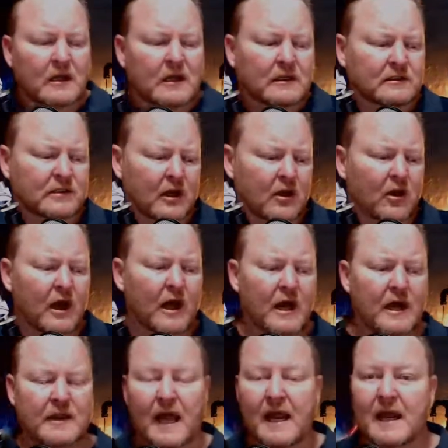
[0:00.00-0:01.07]
so
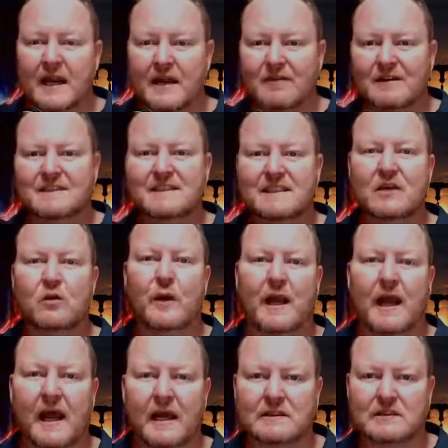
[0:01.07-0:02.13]
they can even see when
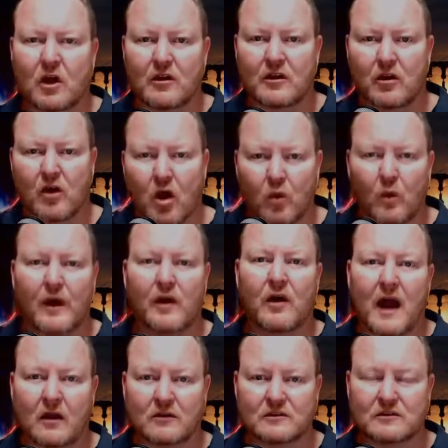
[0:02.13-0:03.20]
hairs are the wrong way
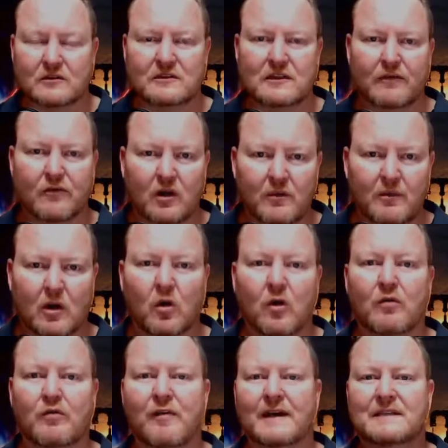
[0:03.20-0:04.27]
around because they've got to be
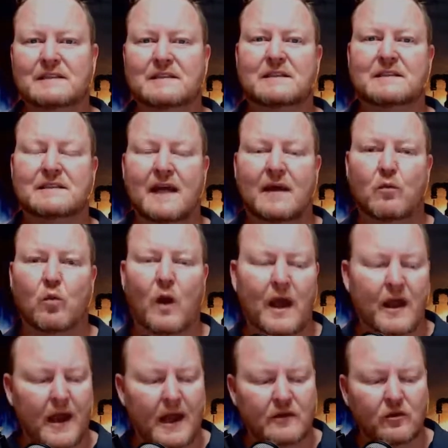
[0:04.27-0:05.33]
all facing the same
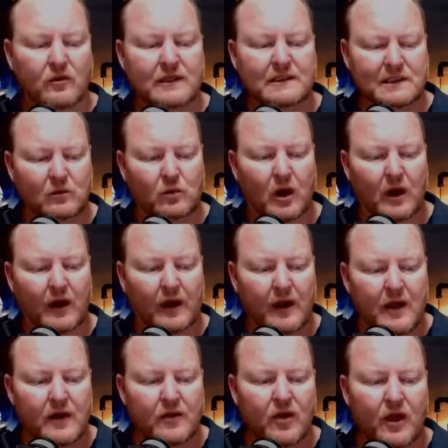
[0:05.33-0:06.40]
way. And the reason why
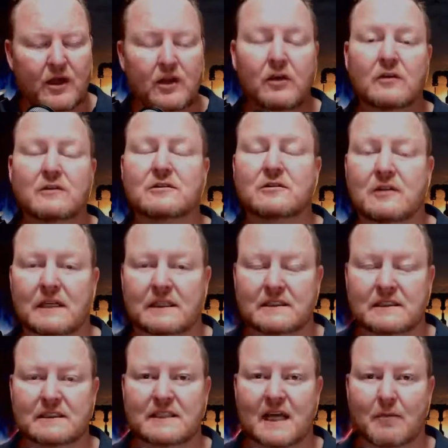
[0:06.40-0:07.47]
they use
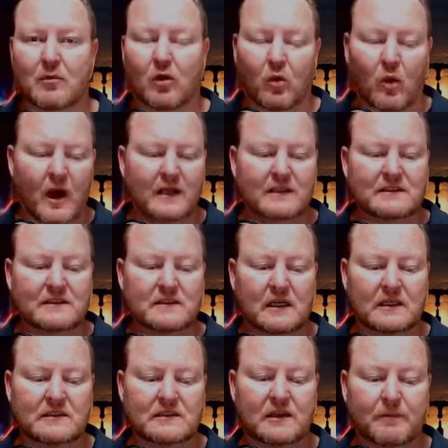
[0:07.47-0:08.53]
Kolinsky sable or why it's,
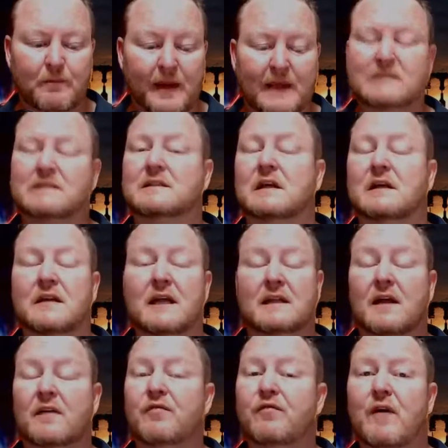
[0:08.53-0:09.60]
it's the best that
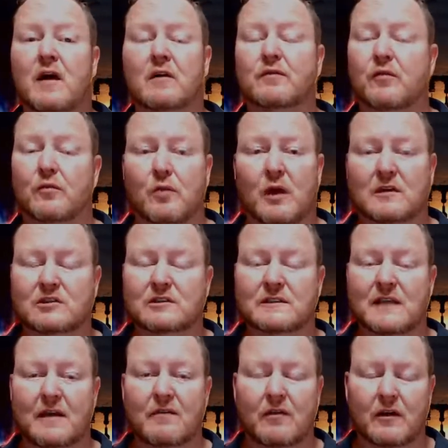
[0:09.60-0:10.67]
they found for brushes
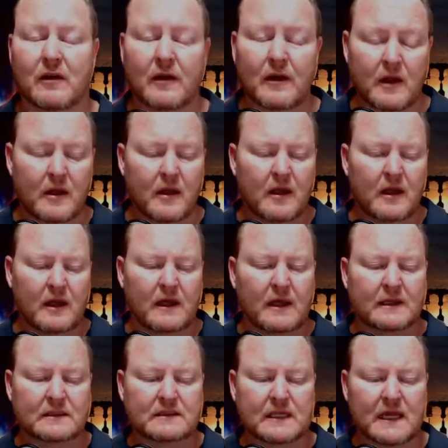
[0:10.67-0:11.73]
ever
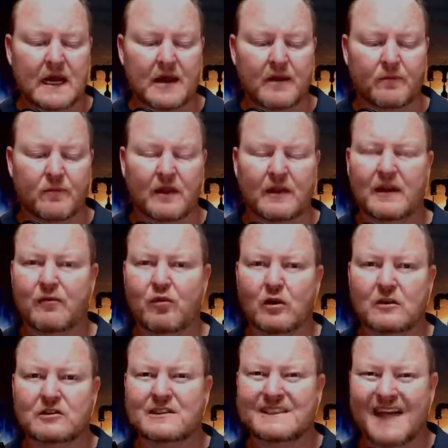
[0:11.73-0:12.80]
is uh, they've
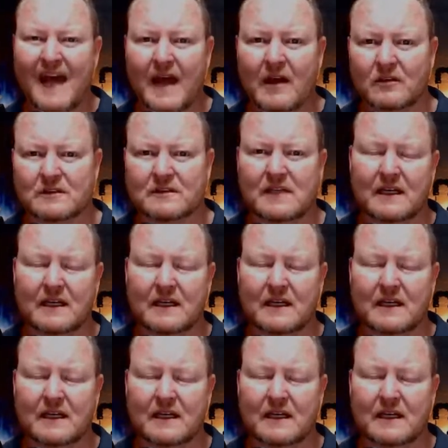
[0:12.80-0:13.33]
got scales